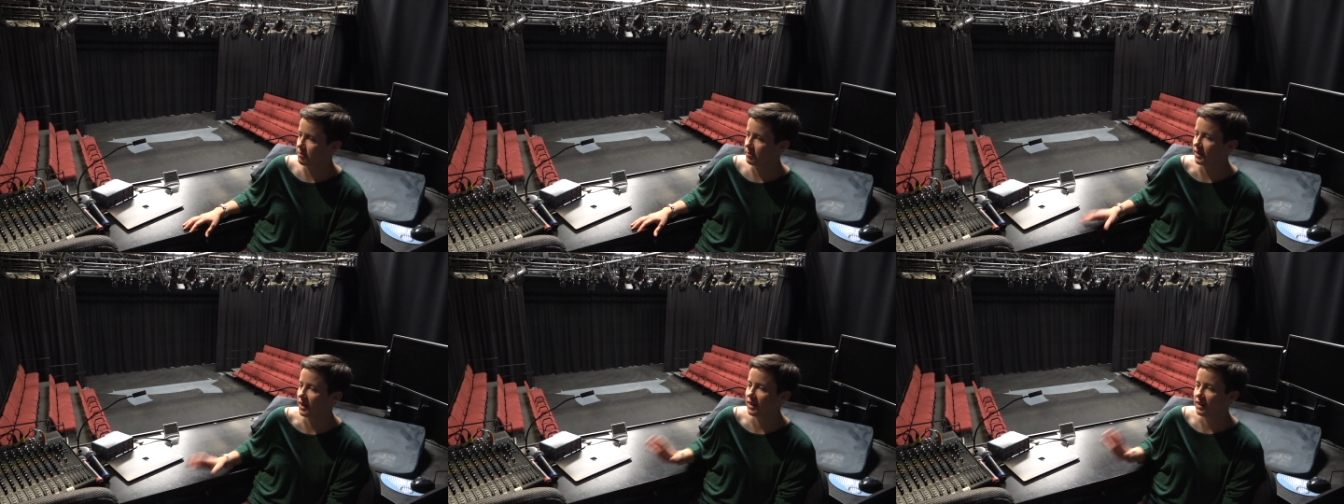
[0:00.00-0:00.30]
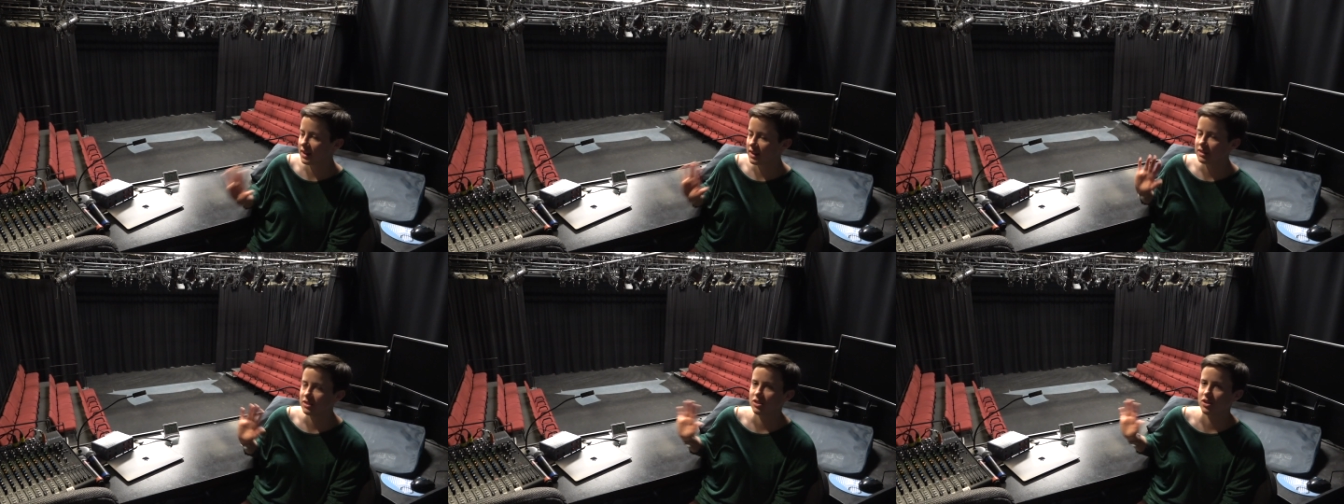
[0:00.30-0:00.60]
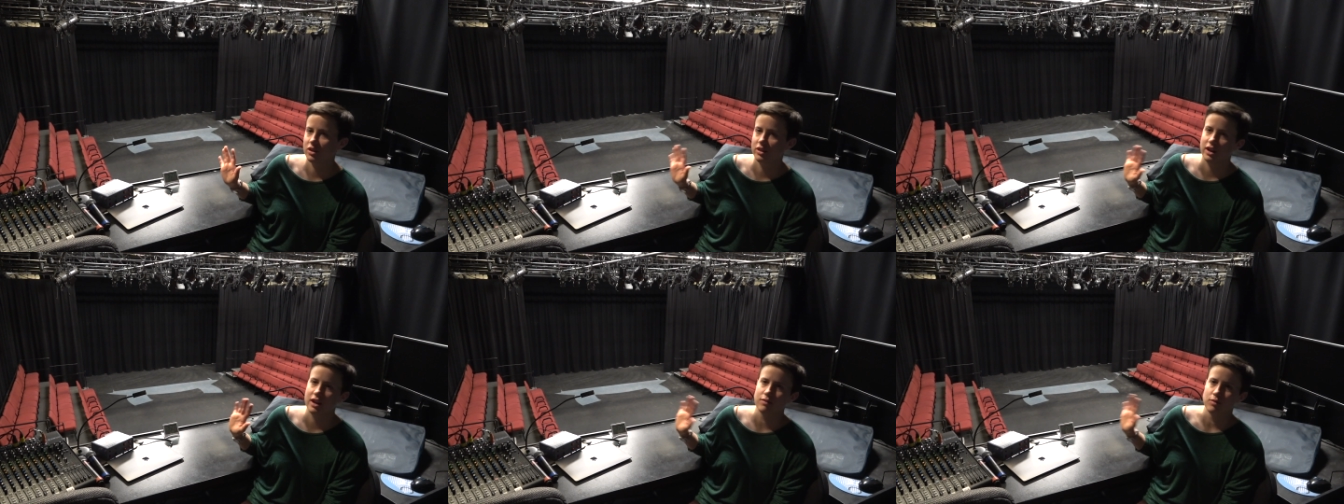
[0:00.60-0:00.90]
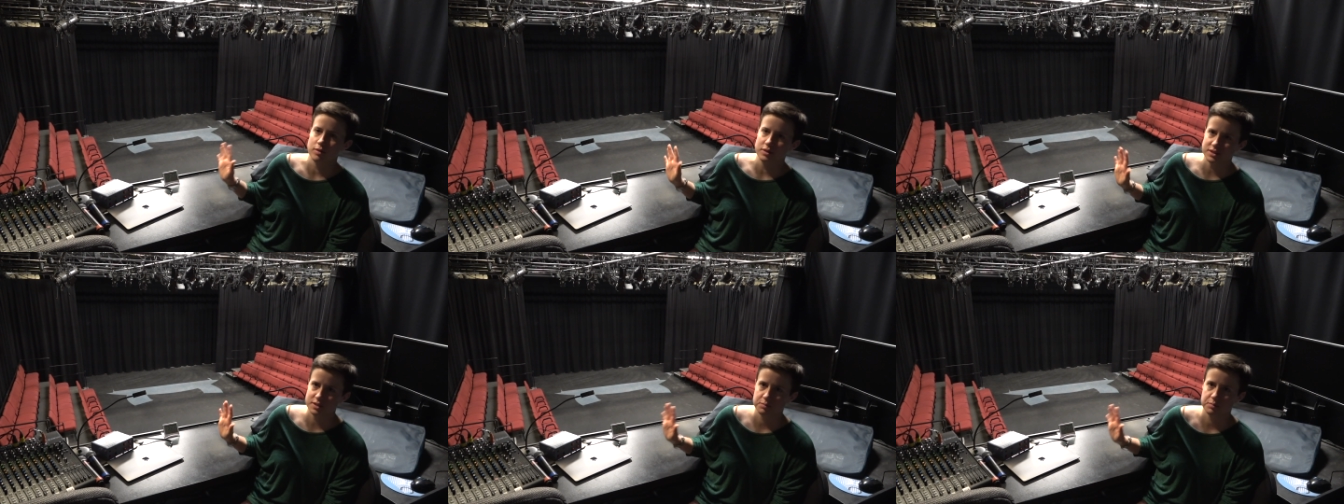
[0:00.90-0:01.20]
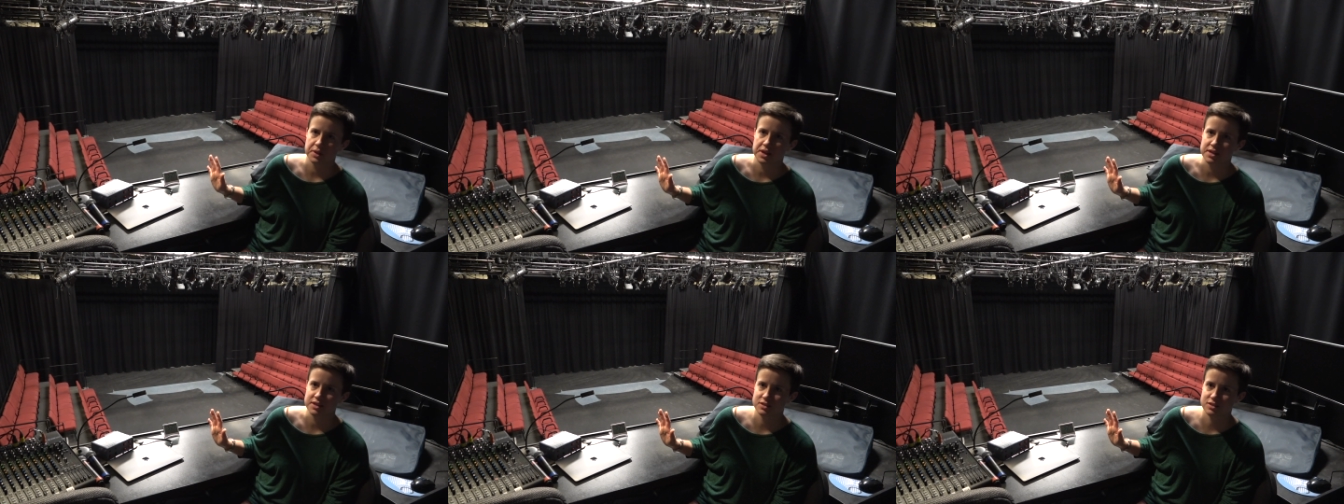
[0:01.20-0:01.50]
But I like to know that everyone's in
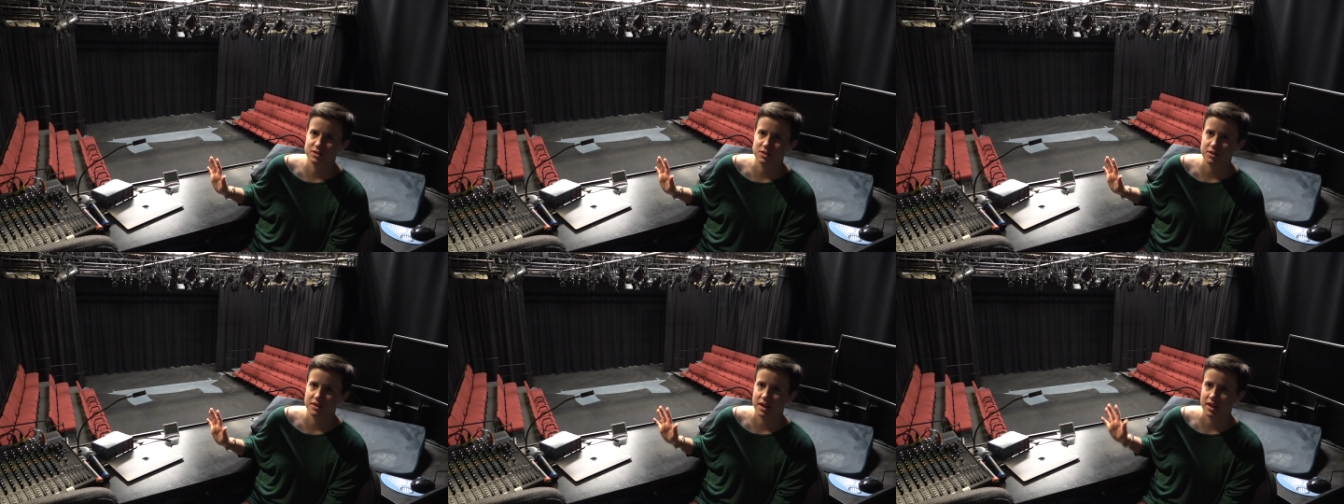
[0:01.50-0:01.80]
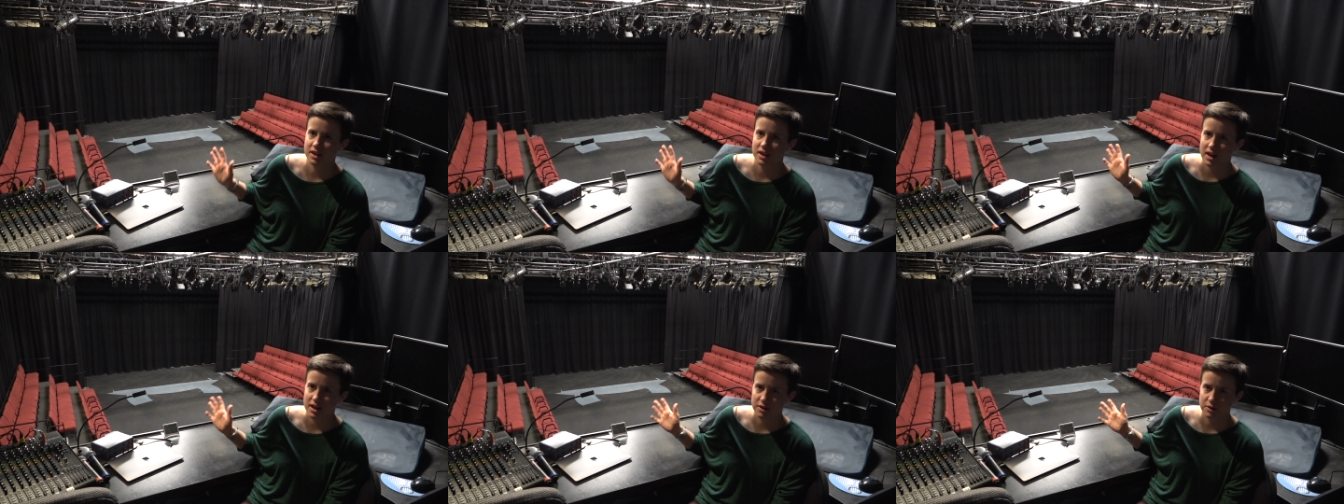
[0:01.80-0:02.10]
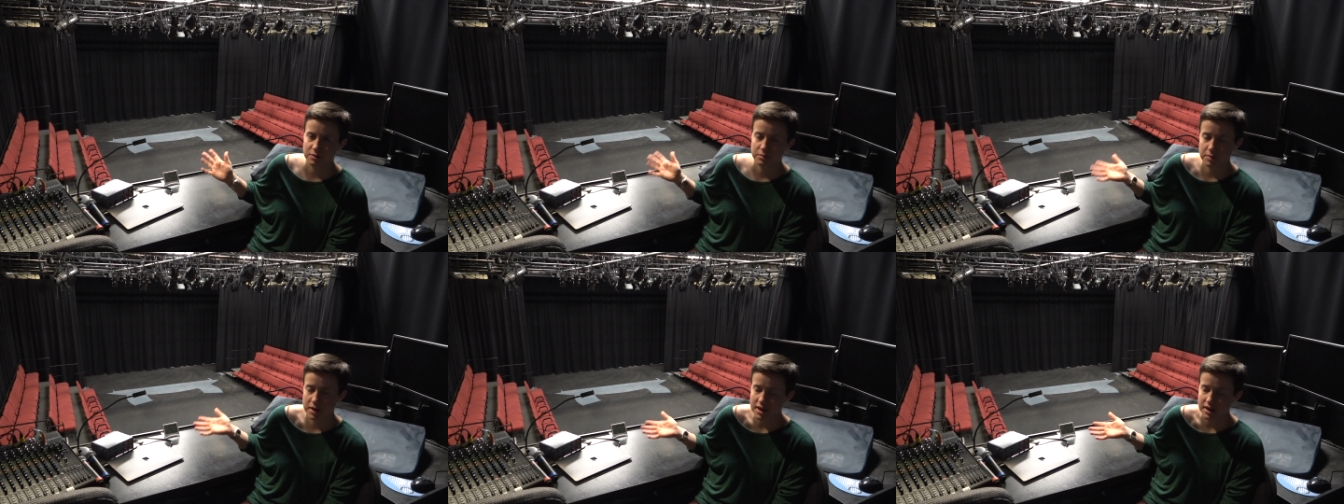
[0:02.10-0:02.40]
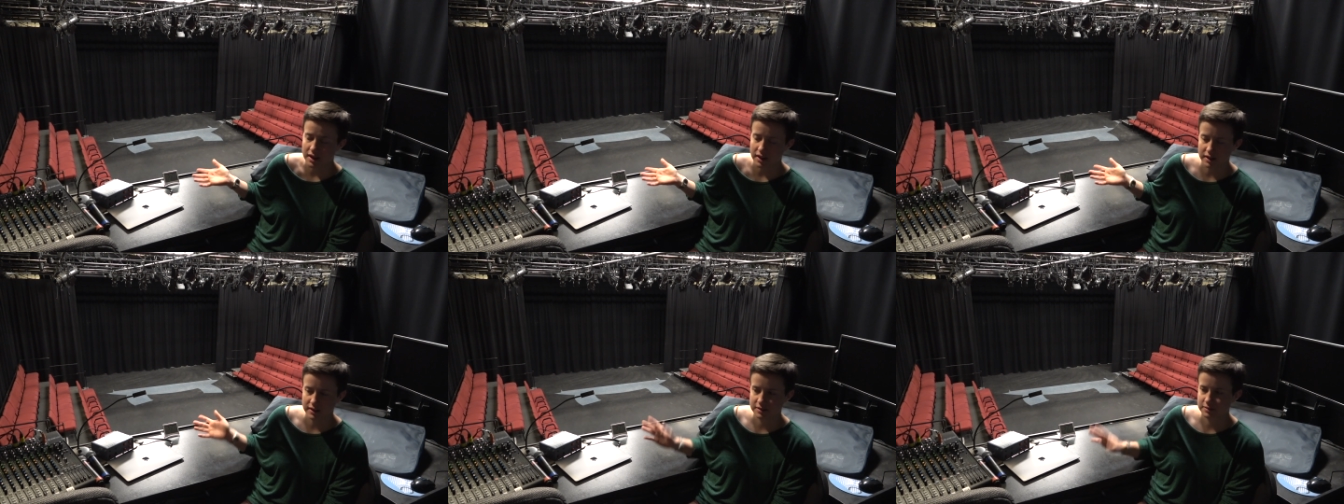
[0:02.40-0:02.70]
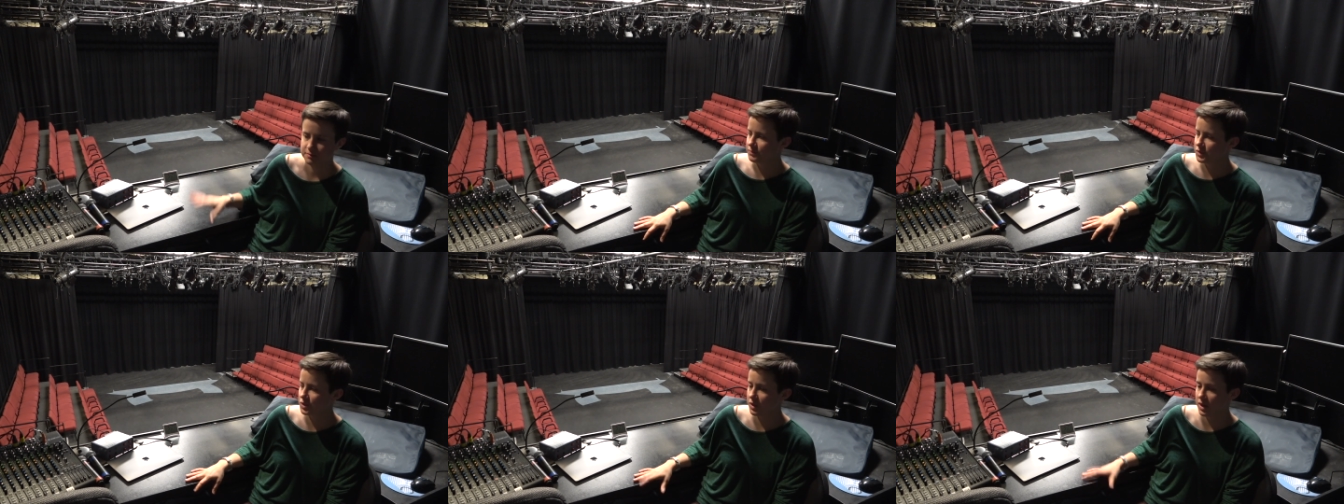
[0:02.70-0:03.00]
place so that I don't panic.
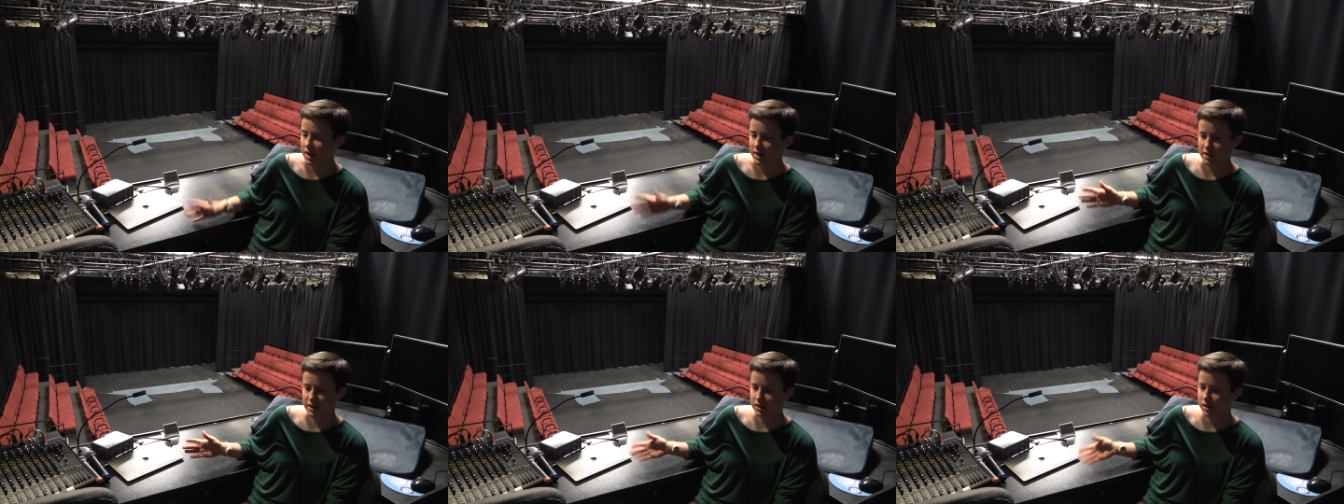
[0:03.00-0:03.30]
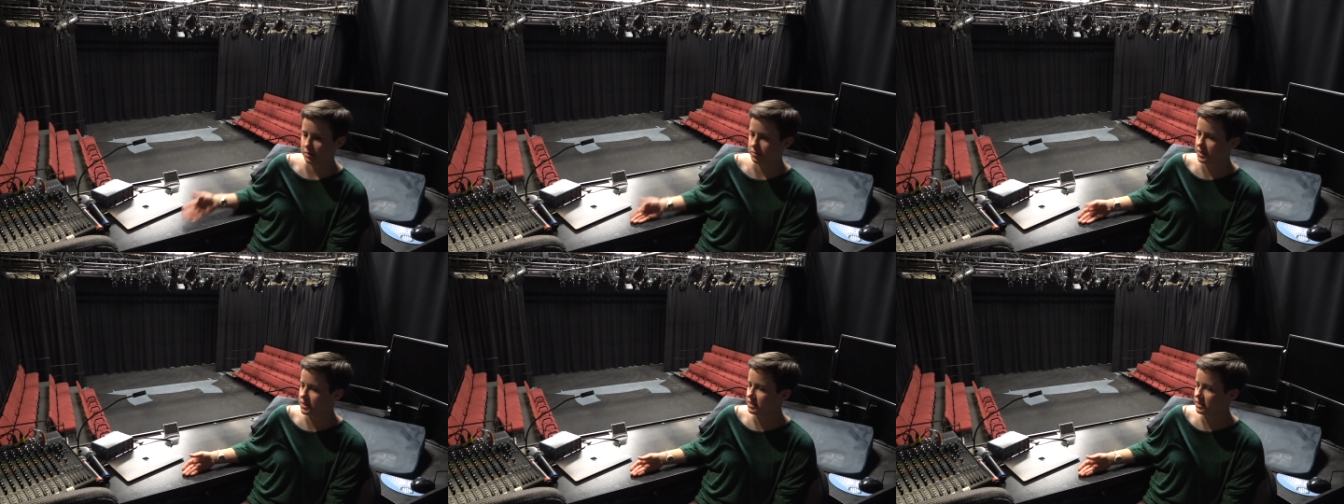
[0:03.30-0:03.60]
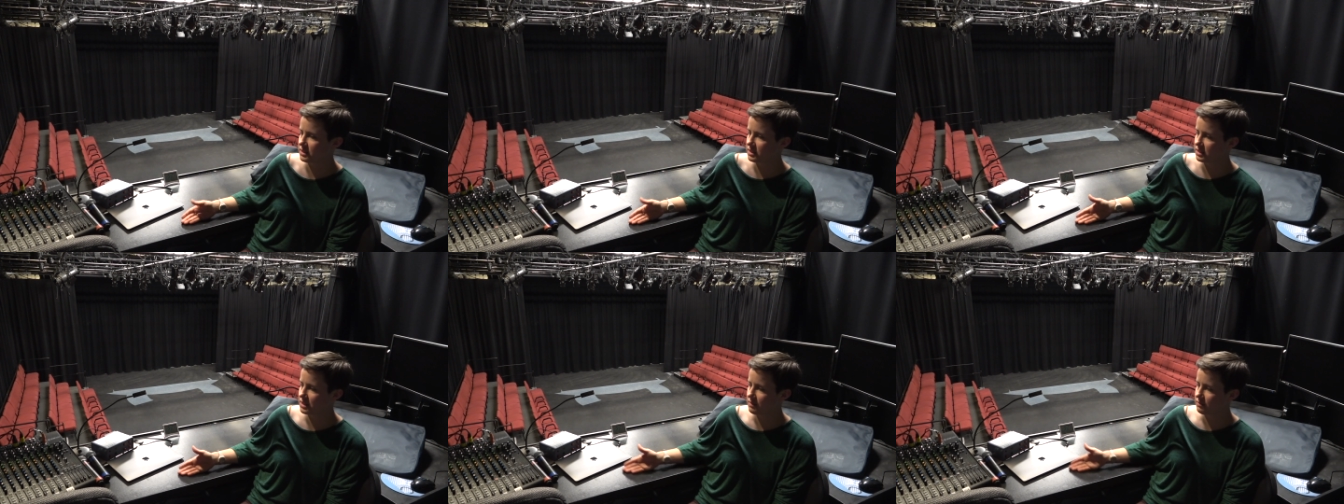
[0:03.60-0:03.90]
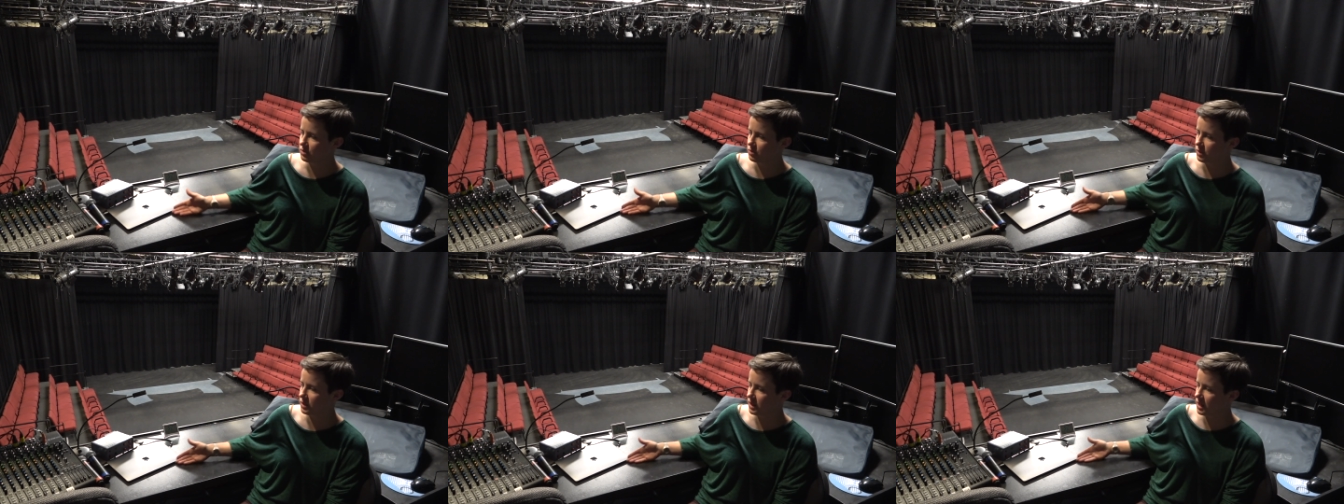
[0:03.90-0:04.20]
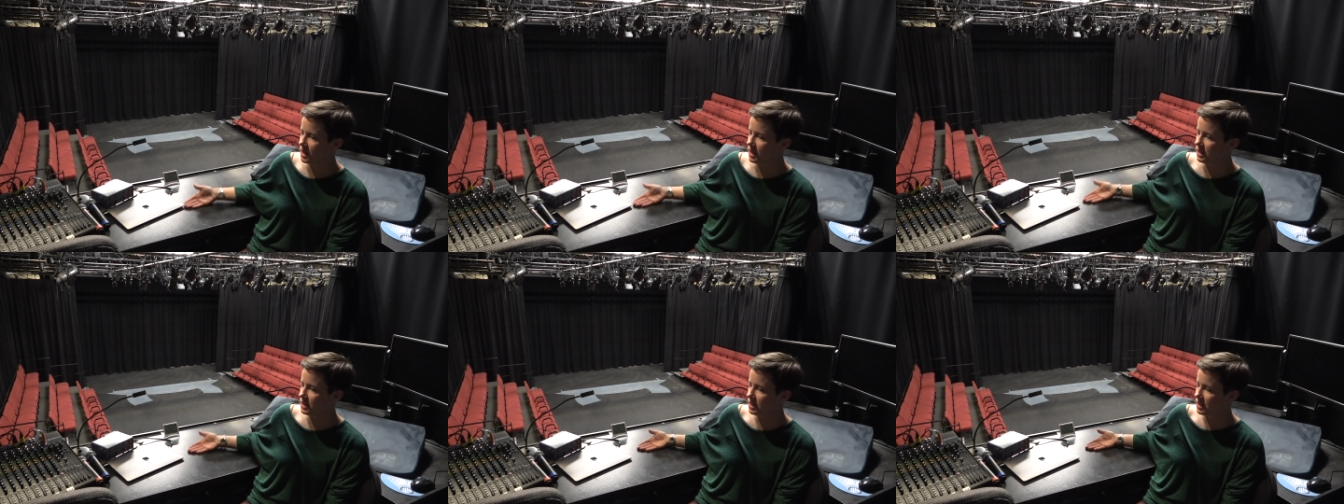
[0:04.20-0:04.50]
So yeah, I call places at
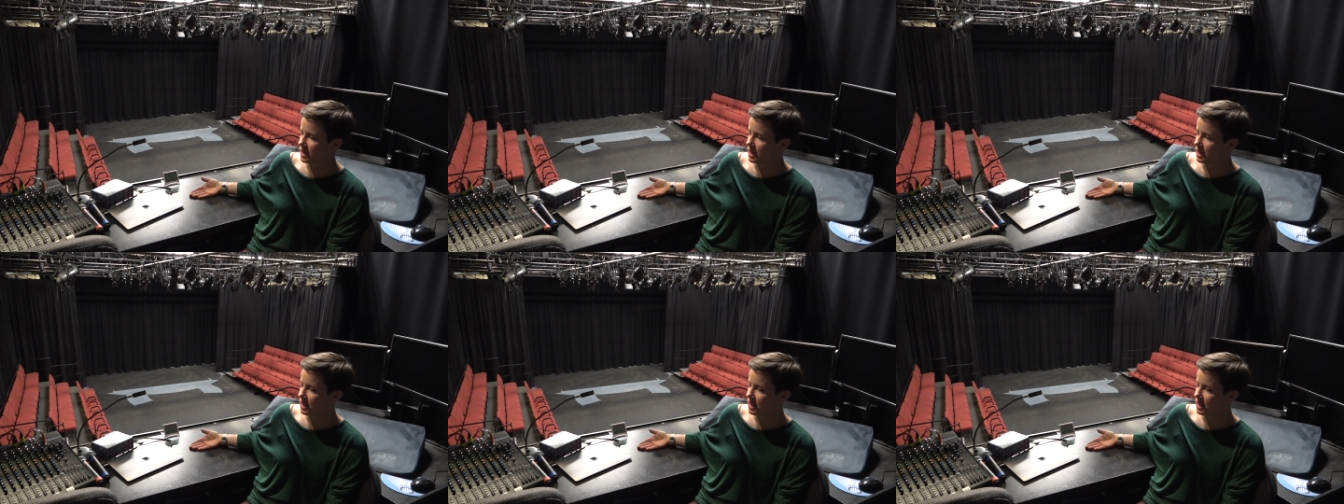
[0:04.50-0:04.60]
7:28.